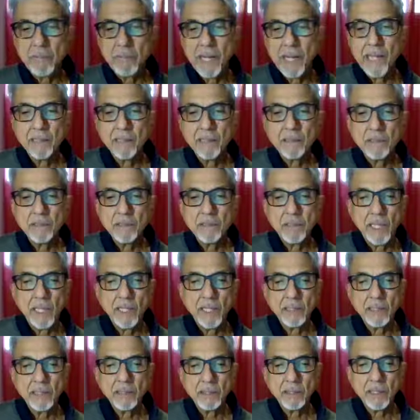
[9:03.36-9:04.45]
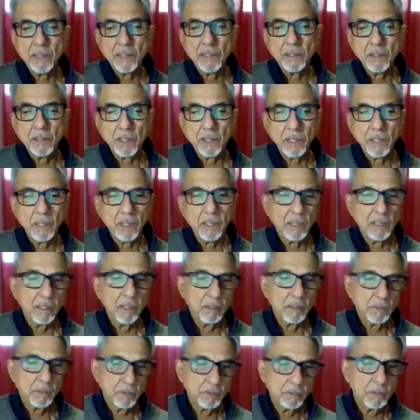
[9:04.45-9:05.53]
my understanding that
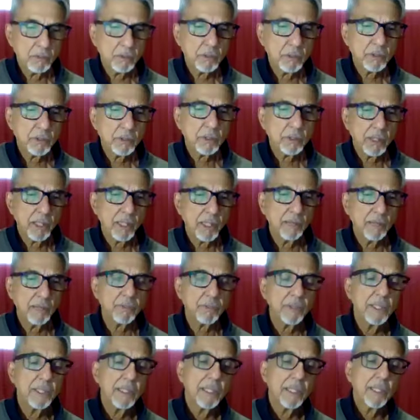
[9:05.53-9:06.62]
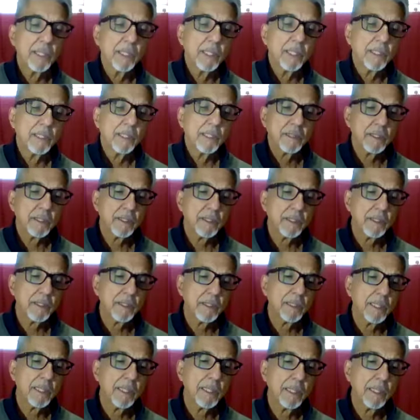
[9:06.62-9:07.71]
gurus have
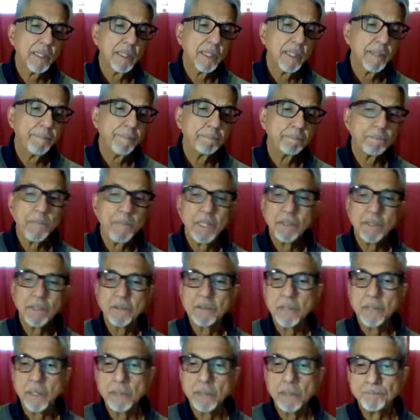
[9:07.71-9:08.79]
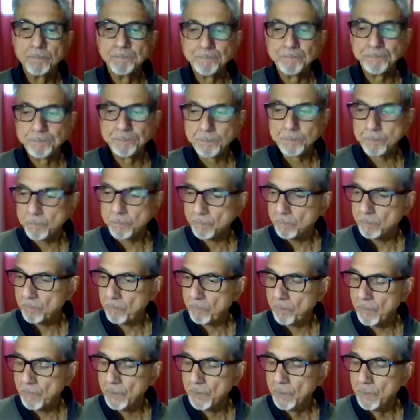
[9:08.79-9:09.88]
certain, I say,
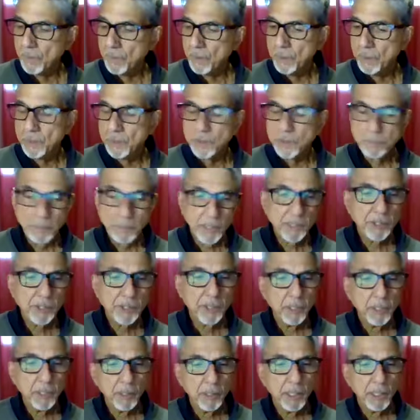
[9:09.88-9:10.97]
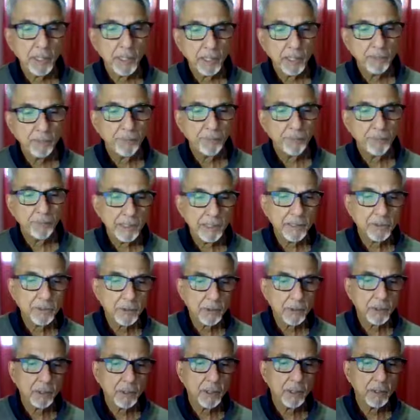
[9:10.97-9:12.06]
special feelings
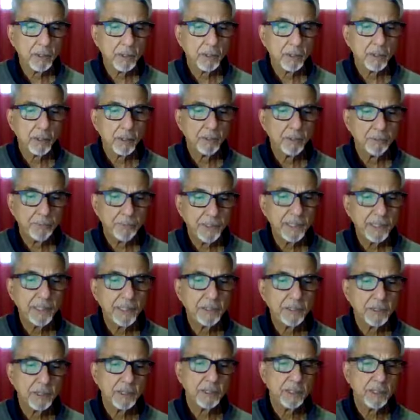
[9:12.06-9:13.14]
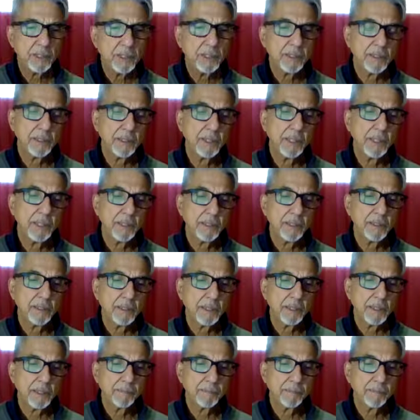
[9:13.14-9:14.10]
or affinities and